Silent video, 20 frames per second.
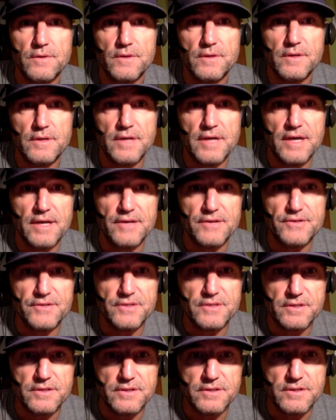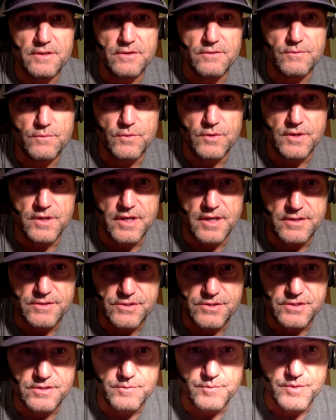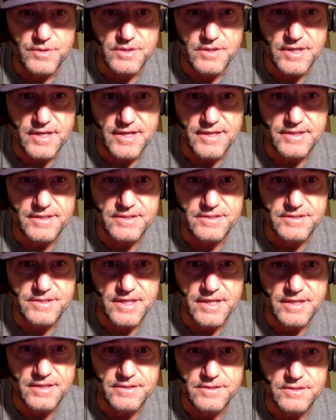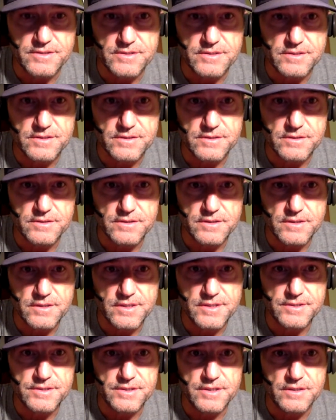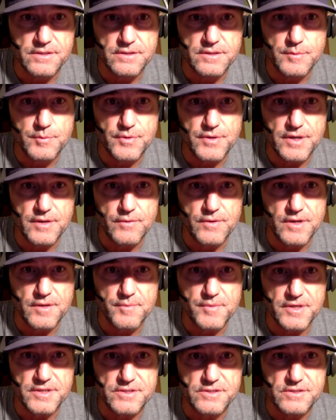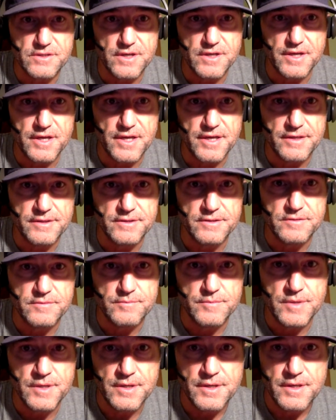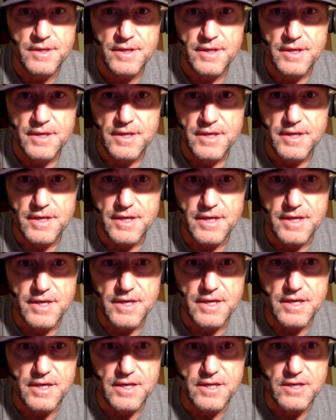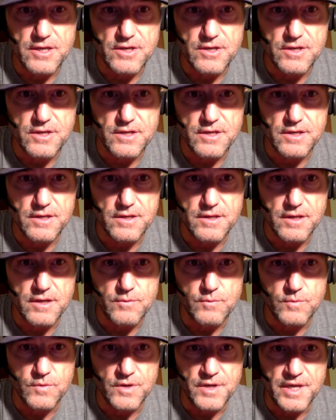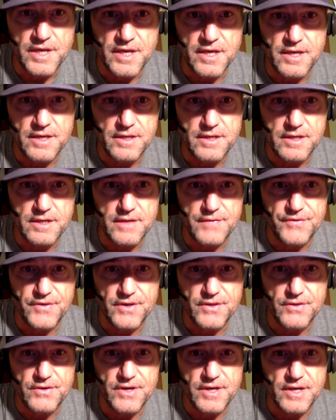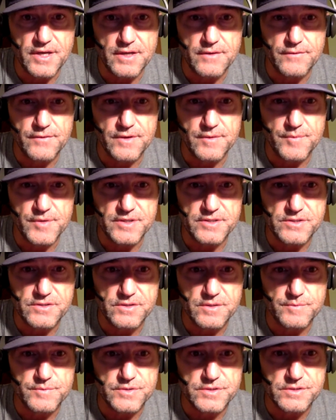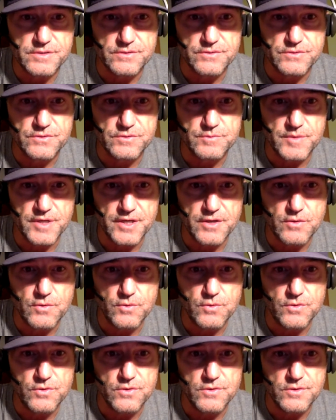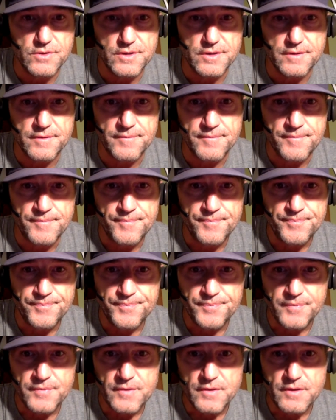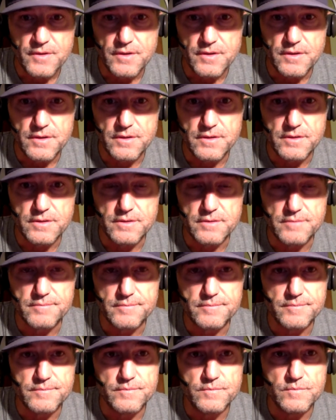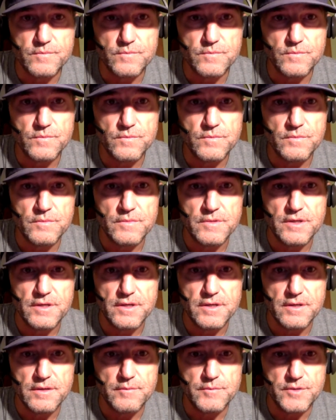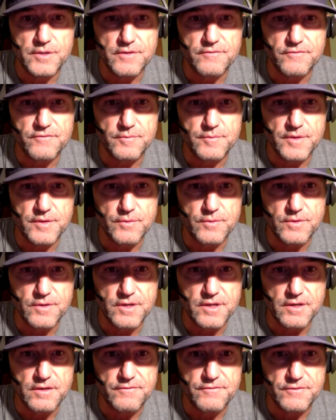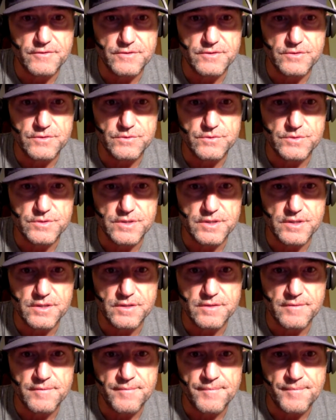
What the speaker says: not the workout shouldn't be that intense necessarily, but I want to make sure I nail them. And on one hand, and on the other hand, I want to make sure I'm still doing my core. And I'm looking for my workout for Tuesday.